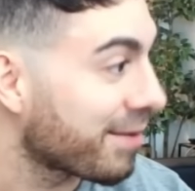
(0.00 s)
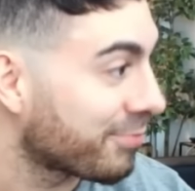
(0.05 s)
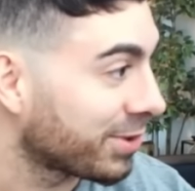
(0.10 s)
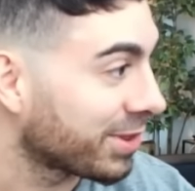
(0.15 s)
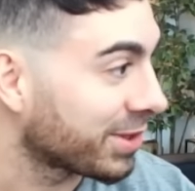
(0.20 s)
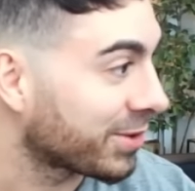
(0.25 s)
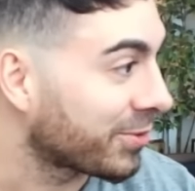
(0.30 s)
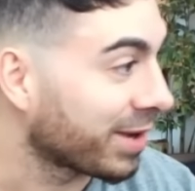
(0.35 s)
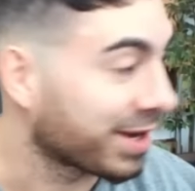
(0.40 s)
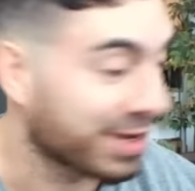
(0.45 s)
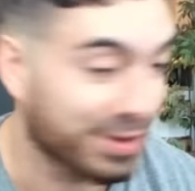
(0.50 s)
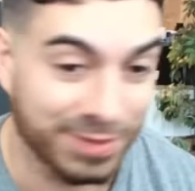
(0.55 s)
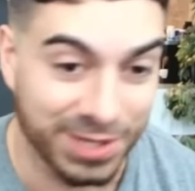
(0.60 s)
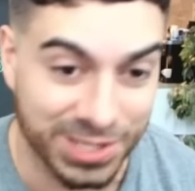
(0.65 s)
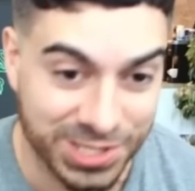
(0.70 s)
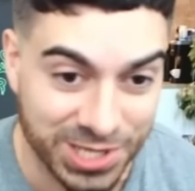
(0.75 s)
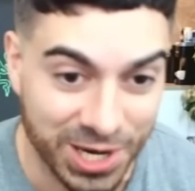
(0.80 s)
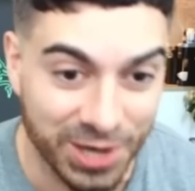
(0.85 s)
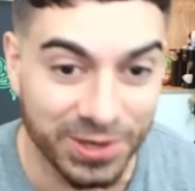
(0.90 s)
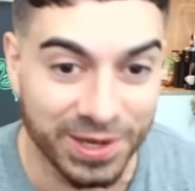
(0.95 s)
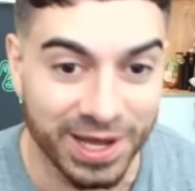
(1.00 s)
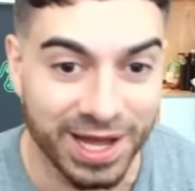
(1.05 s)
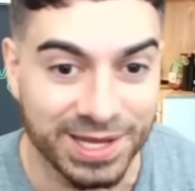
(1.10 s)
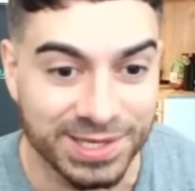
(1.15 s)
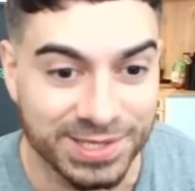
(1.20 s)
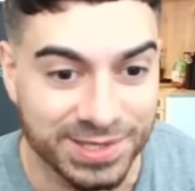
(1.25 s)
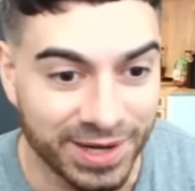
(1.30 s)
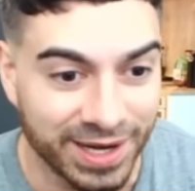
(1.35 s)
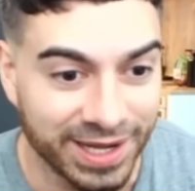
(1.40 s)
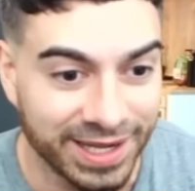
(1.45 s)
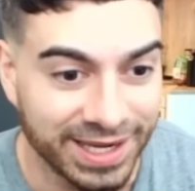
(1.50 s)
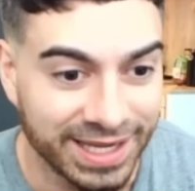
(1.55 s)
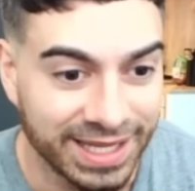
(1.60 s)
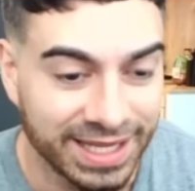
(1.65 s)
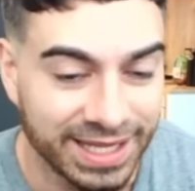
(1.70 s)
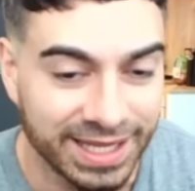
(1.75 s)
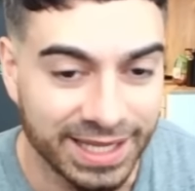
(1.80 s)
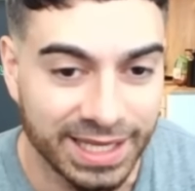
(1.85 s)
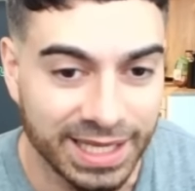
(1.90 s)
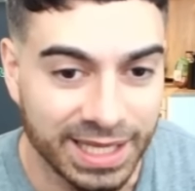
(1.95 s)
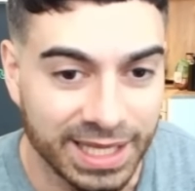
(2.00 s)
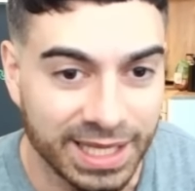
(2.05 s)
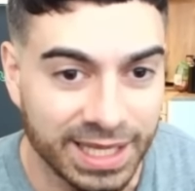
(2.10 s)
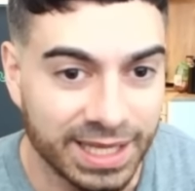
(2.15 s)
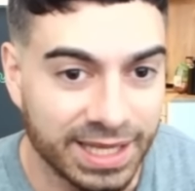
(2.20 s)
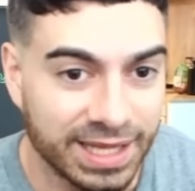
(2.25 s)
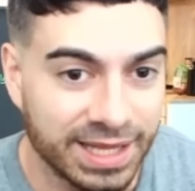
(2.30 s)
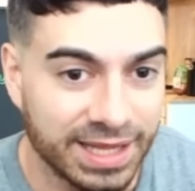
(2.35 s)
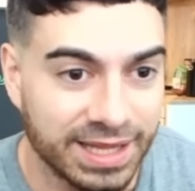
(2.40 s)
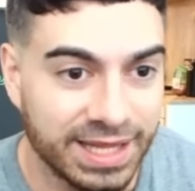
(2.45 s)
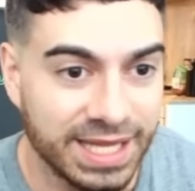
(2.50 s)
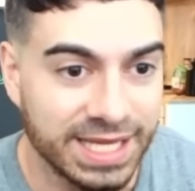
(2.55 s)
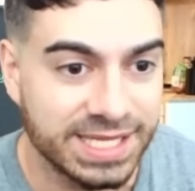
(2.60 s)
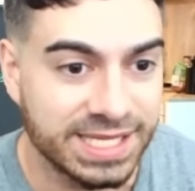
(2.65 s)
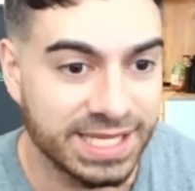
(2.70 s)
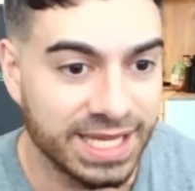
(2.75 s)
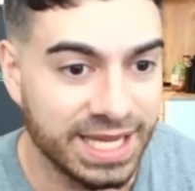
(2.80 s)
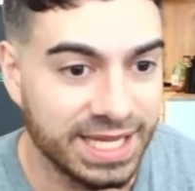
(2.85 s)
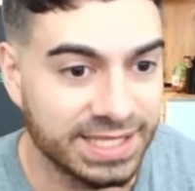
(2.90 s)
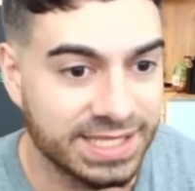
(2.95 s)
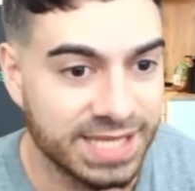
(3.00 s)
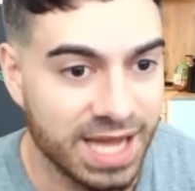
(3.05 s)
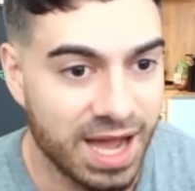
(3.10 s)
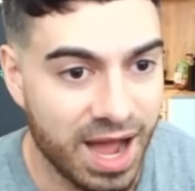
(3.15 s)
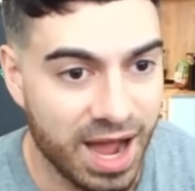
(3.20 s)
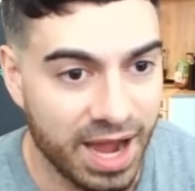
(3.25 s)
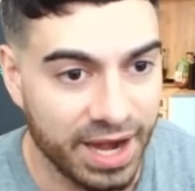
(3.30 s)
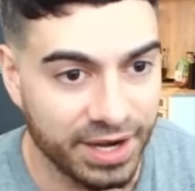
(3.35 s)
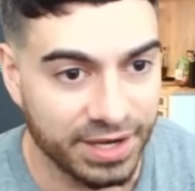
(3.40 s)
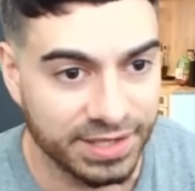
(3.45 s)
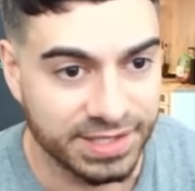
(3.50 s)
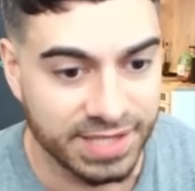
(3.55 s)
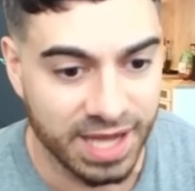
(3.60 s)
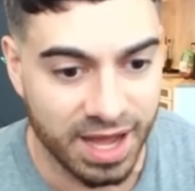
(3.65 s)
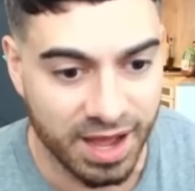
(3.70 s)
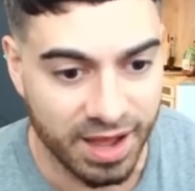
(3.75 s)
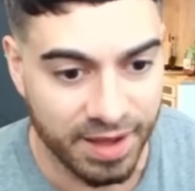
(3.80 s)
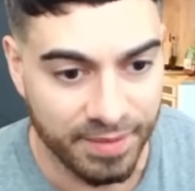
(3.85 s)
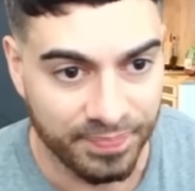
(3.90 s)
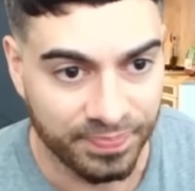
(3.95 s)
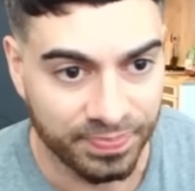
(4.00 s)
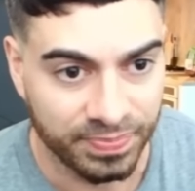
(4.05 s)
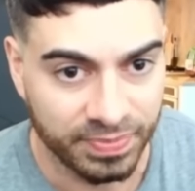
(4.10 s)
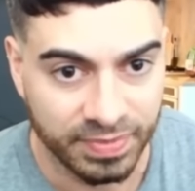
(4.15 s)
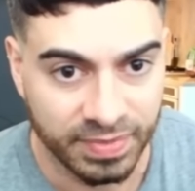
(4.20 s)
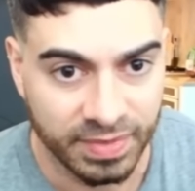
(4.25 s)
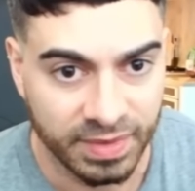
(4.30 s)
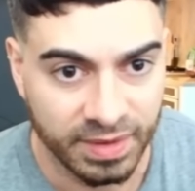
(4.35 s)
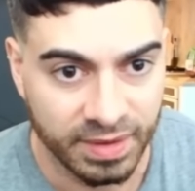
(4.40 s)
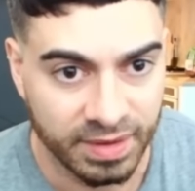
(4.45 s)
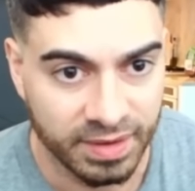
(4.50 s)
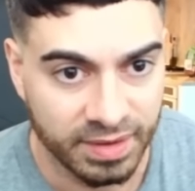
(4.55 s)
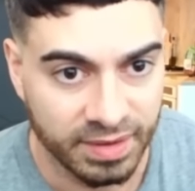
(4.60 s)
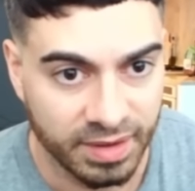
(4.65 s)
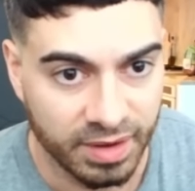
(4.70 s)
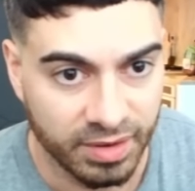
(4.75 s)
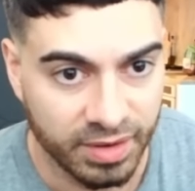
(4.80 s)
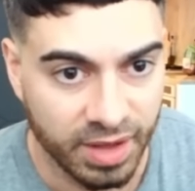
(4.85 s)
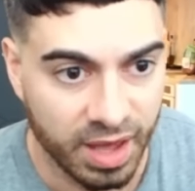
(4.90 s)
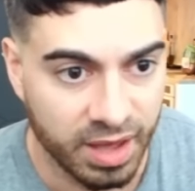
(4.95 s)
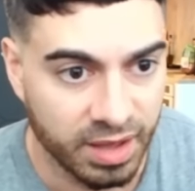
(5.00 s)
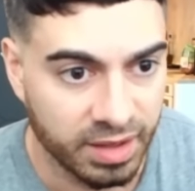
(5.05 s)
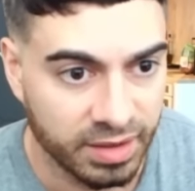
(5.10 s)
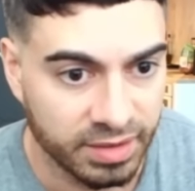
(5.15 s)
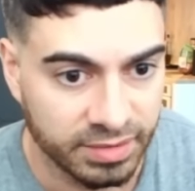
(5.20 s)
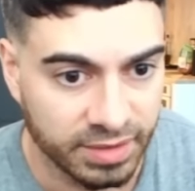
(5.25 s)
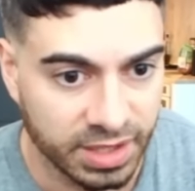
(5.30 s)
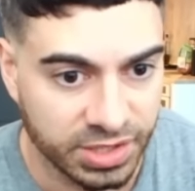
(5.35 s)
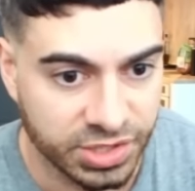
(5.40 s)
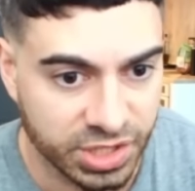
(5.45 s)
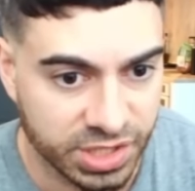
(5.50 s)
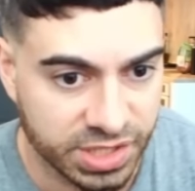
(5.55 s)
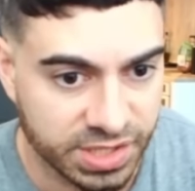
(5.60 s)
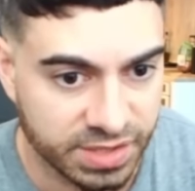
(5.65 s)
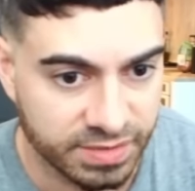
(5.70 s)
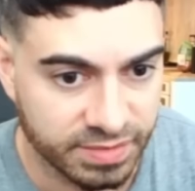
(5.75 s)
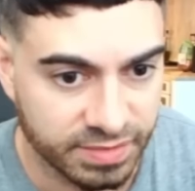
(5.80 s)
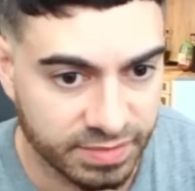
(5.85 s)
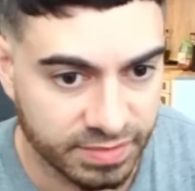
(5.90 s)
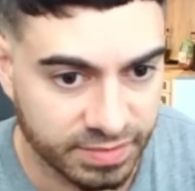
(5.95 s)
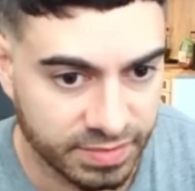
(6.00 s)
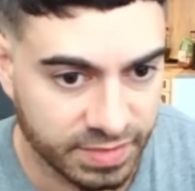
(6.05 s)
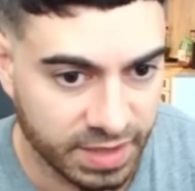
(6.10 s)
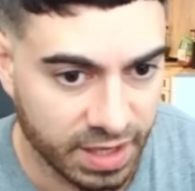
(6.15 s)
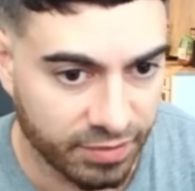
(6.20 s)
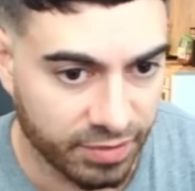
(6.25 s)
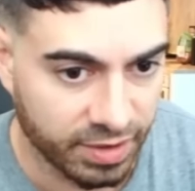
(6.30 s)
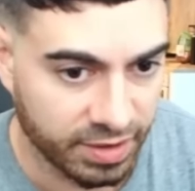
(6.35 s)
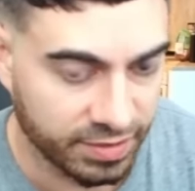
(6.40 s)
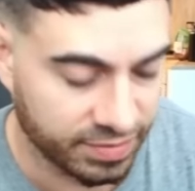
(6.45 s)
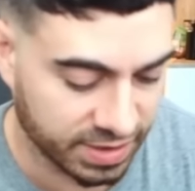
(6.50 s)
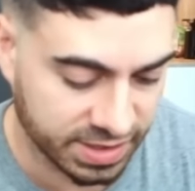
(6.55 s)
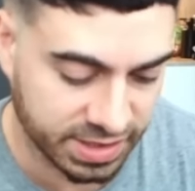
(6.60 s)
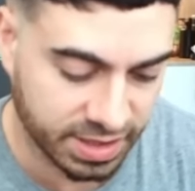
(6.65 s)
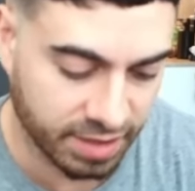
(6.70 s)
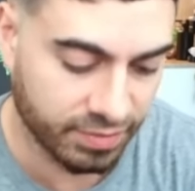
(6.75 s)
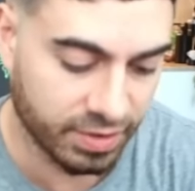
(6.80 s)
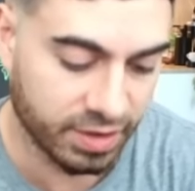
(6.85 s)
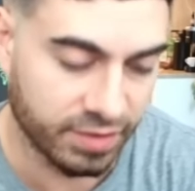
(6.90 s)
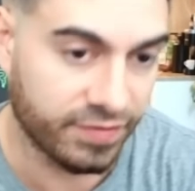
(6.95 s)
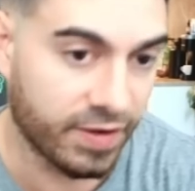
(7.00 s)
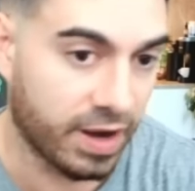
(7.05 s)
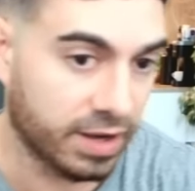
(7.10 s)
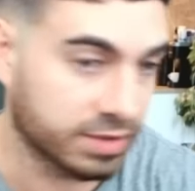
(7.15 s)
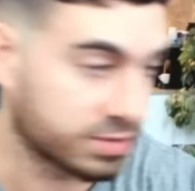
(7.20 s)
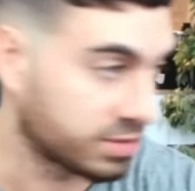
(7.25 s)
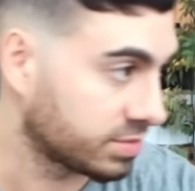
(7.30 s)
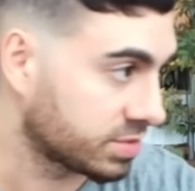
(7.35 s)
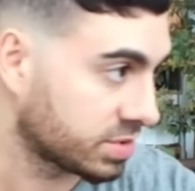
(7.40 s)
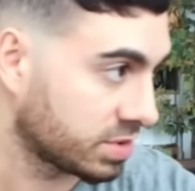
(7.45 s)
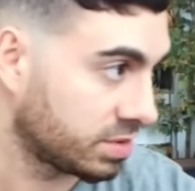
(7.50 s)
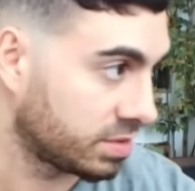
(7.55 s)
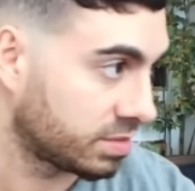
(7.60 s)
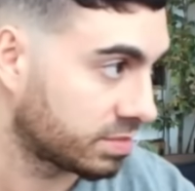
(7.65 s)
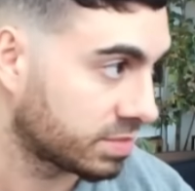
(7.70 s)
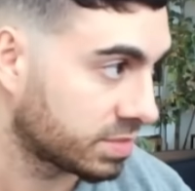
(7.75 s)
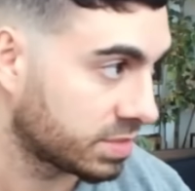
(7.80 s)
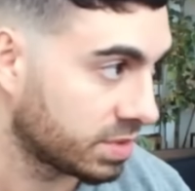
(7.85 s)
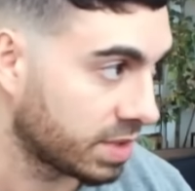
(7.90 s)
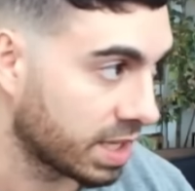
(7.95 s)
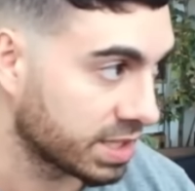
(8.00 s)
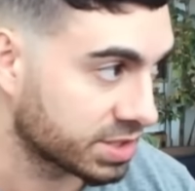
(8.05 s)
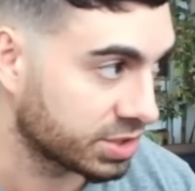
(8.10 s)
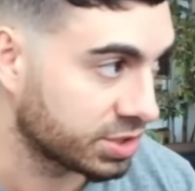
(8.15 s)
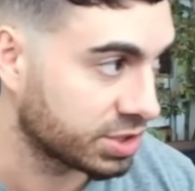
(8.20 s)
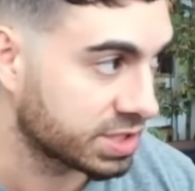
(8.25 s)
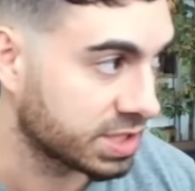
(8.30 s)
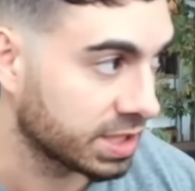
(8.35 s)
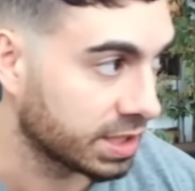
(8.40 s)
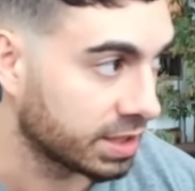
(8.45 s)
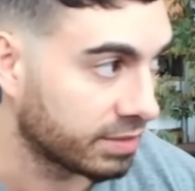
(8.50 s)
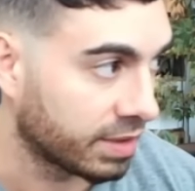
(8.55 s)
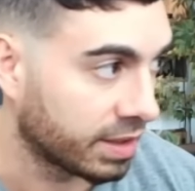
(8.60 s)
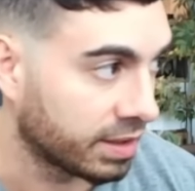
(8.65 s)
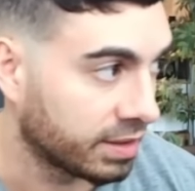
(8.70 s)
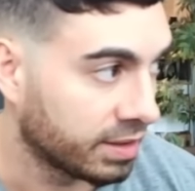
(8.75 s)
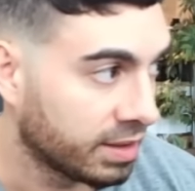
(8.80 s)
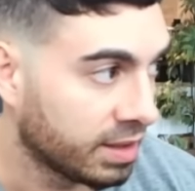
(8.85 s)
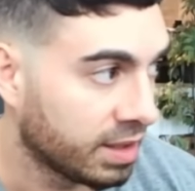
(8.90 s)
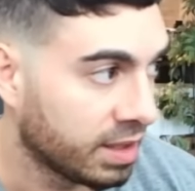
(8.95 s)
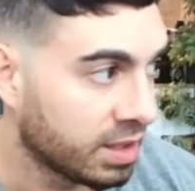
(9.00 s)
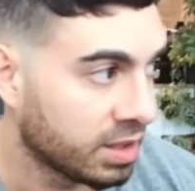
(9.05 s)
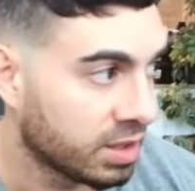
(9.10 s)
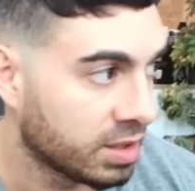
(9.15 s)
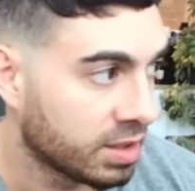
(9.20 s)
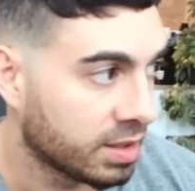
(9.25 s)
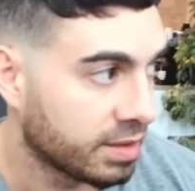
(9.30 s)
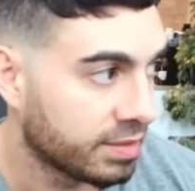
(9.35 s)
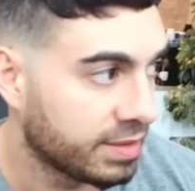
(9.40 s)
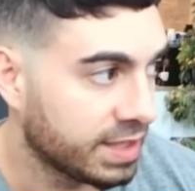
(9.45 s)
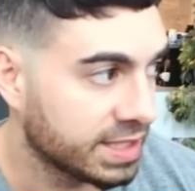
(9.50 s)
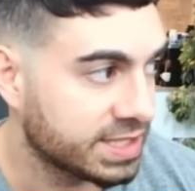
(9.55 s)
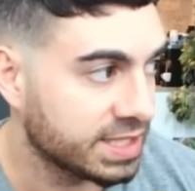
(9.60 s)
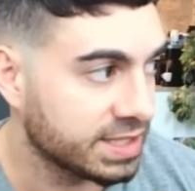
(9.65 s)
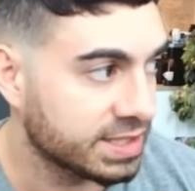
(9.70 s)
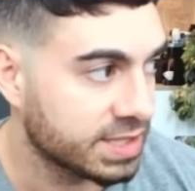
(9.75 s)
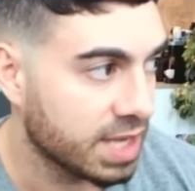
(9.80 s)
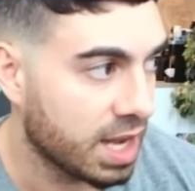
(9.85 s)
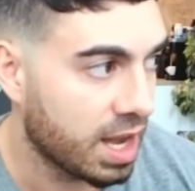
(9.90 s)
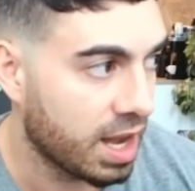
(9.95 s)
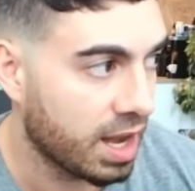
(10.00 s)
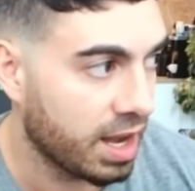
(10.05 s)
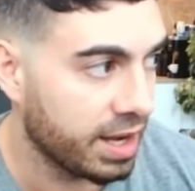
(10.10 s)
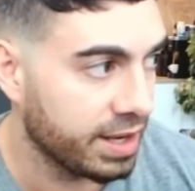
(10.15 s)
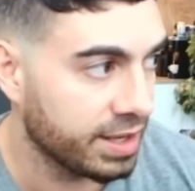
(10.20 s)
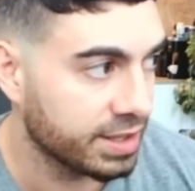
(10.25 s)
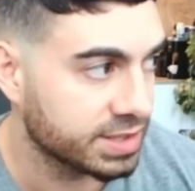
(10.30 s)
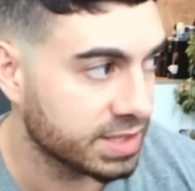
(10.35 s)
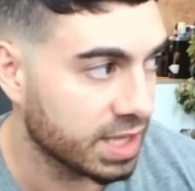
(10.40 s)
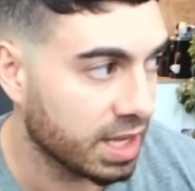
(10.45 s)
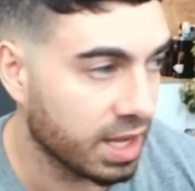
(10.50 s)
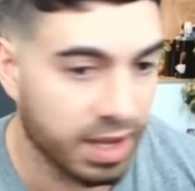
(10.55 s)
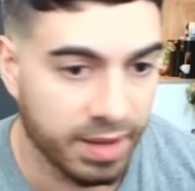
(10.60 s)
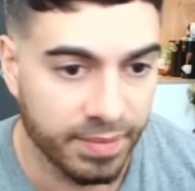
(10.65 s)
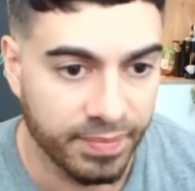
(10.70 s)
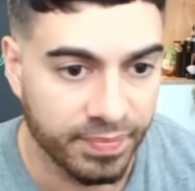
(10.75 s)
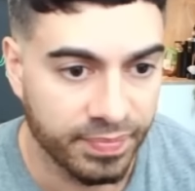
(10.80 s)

really quick. I'm going to show you guys, right? This entire time, okay? Let's get rid of the fractal so you guys can just see it, right? This entire time,